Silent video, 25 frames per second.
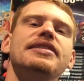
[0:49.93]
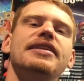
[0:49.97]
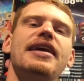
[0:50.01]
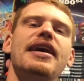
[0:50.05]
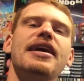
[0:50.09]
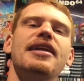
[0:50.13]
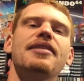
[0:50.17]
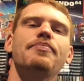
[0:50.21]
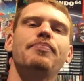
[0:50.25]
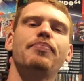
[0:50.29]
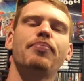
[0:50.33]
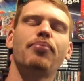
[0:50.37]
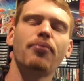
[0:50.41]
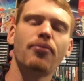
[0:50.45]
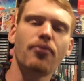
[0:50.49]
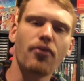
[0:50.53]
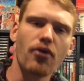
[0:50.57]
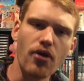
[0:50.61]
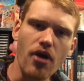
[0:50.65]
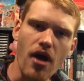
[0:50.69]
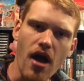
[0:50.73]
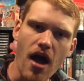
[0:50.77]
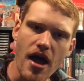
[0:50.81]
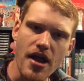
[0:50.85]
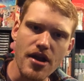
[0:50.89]
It kind of
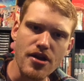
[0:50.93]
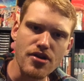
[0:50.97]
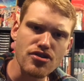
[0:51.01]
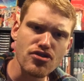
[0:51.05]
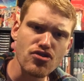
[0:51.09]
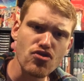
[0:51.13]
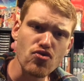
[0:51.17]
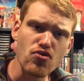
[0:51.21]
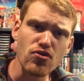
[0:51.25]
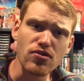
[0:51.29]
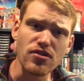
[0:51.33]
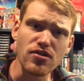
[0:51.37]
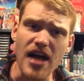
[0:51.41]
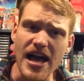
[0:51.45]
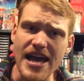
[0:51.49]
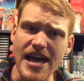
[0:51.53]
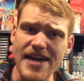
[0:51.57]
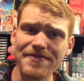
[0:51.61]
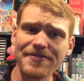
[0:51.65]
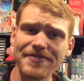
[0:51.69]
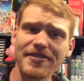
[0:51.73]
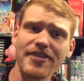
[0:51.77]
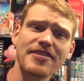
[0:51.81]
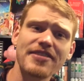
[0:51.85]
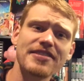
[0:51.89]
brought new
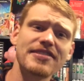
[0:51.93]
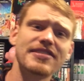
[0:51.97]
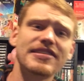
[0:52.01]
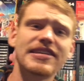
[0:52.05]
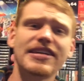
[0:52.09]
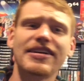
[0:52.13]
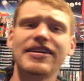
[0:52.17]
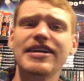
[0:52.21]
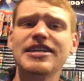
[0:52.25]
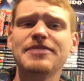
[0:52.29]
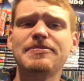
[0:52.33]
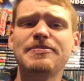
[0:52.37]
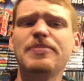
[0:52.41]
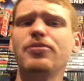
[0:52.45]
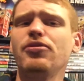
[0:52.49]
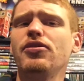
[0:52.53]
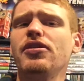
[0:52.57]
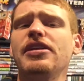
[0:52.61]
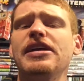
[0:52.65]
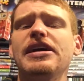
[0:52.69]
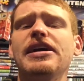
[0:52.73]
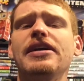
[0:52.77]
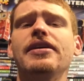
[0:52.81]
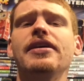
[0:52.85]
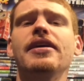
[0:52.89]
life to the series.
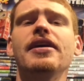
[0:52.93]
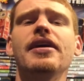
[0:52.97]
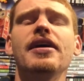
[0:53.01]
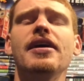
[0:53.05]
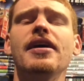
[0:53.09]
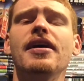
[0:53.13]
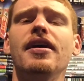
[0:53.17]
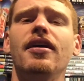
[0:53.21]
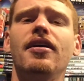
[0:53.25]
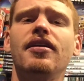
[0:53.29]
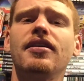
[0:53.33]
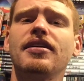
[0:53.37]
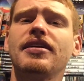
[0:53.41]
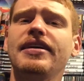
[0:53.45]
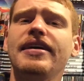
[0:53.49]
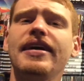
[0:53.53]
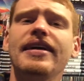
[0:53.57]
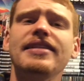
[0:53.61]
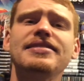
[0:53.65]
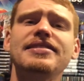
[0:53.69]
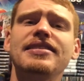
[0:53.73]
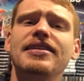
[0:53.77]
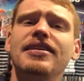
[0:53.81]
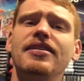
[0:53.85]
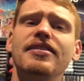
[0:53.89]
People that are
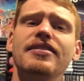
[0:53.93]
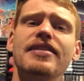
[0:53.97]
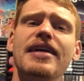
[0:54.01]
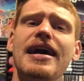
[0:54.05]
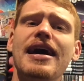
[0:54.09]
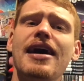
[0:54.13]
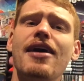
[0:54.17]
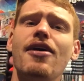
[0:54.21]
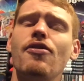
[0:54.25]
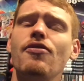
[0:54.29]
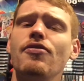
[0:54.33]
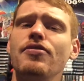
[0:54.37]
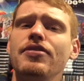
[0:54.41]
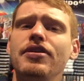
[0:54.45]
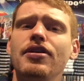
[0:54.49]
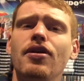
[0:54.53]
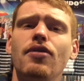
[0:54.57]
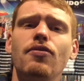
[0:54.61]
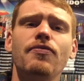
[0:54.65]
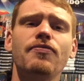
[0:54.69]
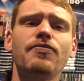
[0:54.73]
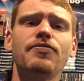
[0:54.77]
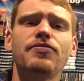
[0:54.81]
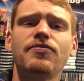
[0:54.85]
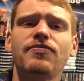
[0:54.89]
kids that are now, you
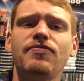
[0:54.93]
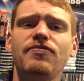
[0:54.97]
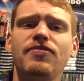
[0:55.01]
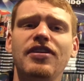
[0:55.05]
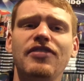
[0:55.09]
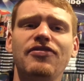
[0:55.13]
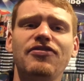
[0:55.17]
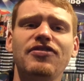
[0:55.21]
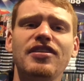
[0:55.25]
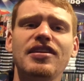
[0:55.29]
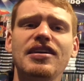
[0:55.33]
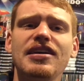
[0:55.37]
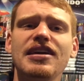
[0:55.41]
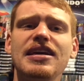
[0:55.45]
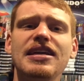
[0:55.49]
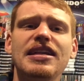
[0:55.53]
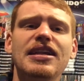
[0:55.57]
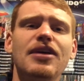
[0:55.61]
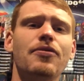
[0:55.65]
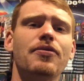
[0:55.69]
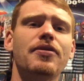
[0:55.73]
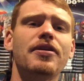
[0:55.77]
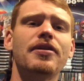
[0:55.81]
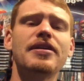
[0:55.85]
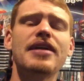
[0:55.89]
know, 15
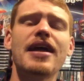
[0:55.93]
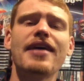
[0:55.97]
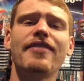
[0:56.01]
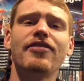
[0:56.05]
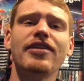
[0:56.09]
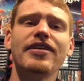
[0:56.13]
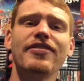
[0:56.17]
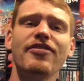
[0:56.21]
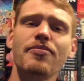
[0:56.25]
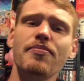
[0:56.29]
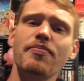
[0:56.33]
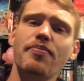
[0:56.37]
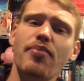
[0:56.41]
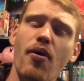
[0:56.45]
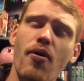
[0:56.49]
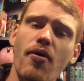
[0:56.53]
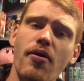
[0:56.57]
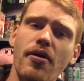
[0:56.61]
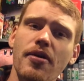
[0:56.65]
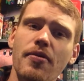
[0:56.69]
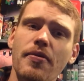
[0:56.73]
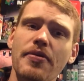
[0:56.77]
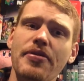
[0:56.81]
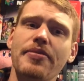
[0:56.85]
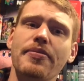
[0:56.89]
that were never even
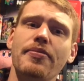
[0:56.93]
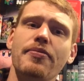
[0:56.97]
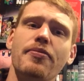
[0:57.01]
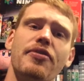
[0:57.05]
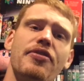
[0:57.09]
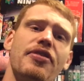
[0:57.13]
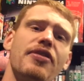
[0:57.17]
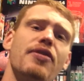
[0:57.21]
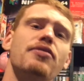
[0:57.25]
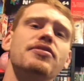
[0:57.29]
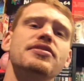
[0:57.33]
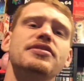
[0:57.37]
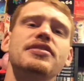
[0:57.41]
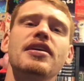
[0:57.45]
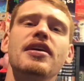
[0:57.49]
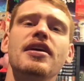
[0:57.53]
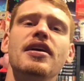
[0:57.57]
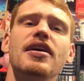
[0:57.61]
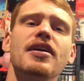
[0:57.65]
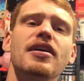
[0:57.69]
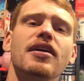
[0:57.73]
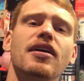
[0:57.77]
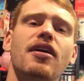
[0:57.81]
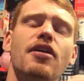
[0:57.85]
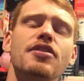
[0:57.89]
born when those
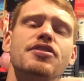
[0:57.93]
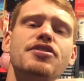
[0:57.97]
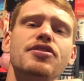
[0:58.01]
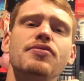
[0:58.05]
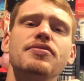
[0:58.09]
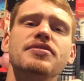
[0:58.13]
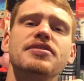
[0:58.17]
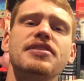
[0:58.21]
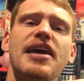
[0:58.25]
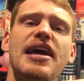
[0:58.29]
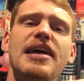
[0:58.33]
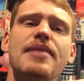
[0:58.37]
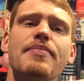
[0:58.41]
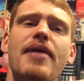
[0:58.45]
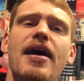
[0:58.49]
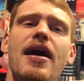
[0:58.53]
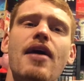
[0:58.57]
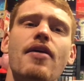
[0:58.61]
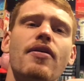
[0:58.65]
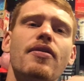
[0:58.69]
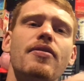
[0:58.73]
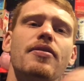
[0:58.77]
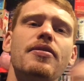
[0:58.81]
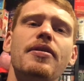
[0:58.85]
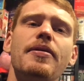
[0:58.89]
cartoons came
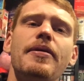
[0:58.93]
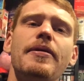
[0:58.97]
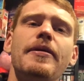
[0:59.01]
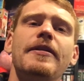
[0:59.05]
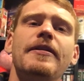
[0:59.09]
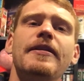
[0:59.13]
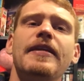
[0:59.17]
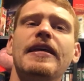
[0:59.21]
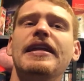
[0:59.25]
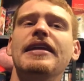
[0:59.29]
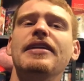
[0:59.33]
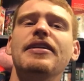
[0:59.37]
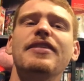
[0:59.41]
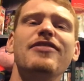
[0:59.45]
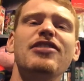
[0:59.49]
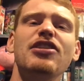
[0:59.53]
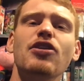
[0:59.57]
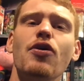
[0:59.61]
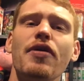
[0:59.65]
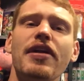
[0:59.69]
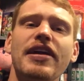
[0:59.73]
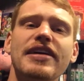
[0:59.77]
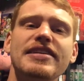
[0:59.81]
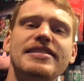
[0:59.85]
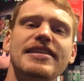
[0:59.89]
out, and they didn't even
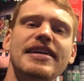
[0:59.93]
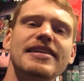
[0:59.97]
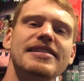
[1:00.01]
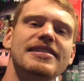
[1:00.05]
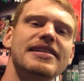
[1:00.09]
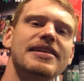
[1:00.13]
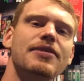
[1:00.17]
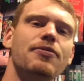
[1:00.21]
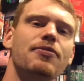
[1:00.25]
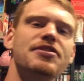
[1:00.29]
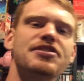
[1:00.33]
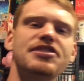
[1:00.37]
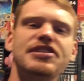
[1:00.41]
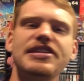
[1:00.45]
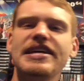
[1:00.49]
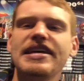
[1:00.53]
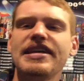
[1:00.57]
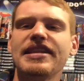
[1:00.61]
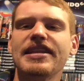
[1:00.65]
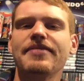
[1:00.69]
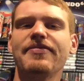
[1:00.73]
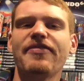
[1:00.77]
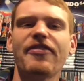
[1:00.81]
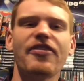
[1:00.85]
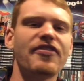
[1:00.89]
know it existed. We're
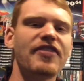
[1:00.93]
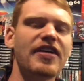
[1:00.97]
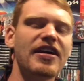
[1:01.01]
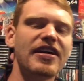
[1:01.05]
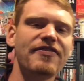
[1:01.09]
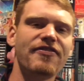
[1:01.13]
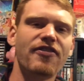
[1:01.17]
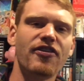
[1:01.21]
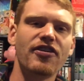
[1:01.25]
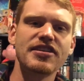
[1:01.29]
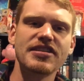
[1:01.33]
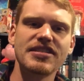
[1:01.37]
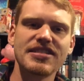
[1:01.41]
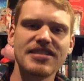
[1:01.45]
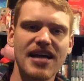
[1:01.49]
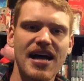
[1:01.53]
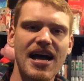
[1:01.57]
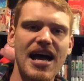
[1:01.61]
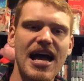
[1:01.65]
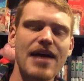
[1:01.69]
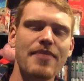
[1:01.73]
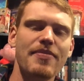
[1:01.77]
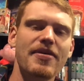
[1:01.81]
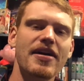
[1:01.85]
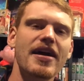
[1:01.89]
seeing them for the very first
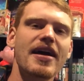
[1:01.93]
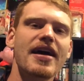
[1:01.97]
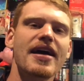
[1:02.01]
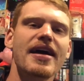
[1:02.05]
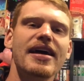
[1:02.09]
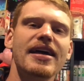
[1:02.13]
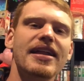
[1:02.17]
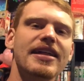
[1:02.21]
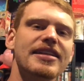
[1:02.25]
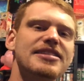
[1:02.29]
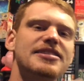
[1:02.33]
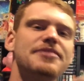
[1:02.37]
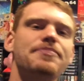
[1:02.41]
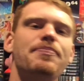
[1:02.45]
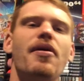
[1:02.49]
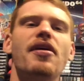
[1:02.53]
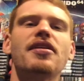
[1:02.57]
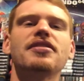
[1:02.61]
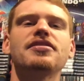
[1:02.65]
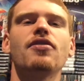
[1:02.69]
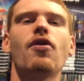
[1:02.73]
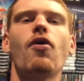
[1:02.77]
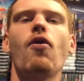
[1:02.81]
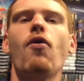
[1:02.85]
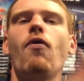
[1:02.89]
time, and it
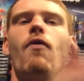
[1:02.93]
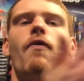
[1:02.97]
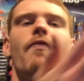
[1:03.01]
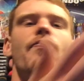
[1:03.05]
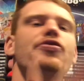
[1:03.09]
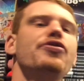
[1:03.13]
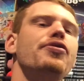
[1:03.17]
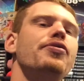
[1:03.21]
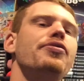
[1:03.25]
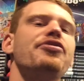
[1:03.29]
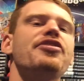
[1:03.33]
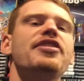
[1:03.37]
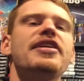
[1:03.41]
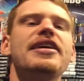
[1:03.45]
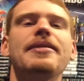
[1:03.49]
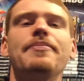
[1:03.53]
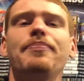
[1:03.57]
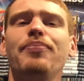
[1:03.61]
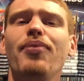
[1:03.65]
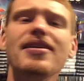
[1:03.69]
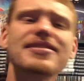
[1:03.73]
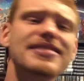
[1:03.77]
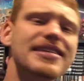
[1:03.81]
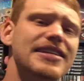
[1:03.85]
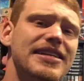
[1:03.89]
sparked a whole new thing.
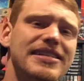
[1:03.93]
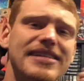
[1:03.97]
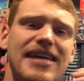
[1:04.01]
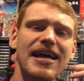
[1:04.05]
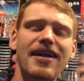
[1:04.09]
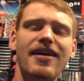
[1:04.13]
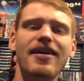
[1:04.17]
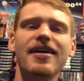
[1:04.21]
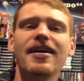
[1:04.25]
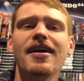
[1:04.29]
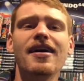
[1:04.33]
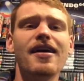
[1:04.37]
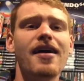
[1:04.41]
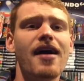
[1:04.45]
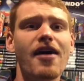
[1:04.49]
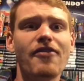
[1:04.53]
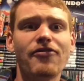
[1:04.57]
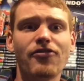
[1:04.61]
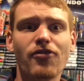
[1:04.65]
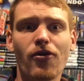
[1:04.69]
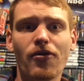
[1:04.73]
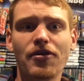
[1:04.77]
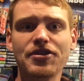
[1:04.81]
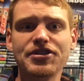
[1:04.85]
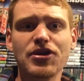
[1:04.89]
And plus, it kind
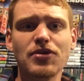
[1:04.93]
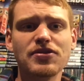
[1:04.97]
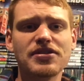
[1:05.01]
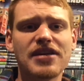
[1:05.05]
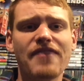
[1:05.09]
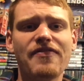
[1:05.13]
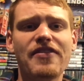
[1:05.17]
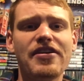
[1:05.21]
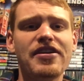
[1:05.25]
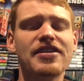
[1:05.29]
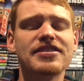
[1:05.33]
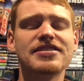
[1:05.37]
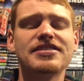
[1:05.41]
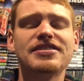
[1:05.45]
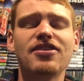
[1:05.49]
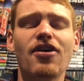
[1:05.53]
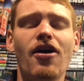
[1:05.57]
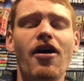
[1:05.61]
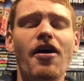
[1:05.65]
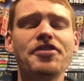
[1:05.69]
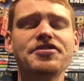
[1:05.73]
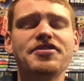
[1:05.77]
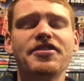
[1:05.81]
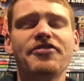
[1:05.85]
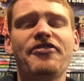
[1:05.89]
of course, you always have that
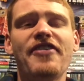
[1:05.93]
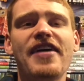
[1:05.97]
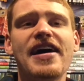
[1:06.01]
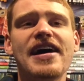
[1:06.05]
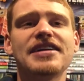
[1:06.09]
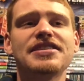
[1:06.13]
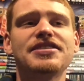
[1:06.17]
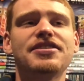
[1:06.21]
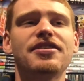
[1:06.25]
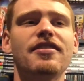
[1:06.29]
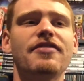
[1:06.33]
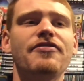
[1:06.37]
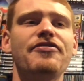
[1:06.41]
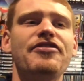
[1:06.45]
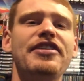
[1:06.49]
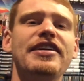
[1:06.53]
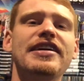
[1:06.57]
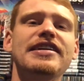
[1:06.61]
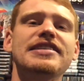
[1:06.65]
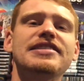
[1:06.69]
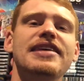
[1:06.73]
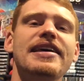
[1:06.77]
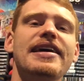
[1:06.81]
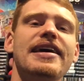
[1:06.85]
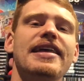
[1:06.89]
nostalgia factor of
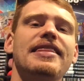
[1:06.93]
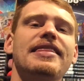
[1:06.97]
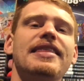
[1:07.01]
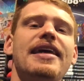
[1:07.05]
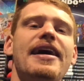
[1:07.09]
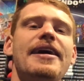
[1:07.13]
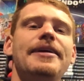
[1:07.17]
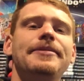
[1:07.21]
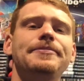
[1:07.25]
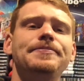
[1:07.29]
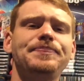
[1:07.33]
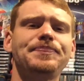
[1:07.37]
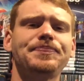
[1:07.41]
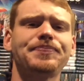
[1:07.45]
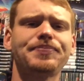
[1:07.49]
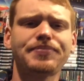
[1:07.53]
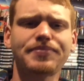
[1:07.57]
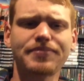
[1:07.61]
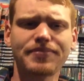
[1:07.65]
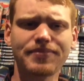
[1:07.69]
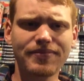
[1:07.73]
things like that.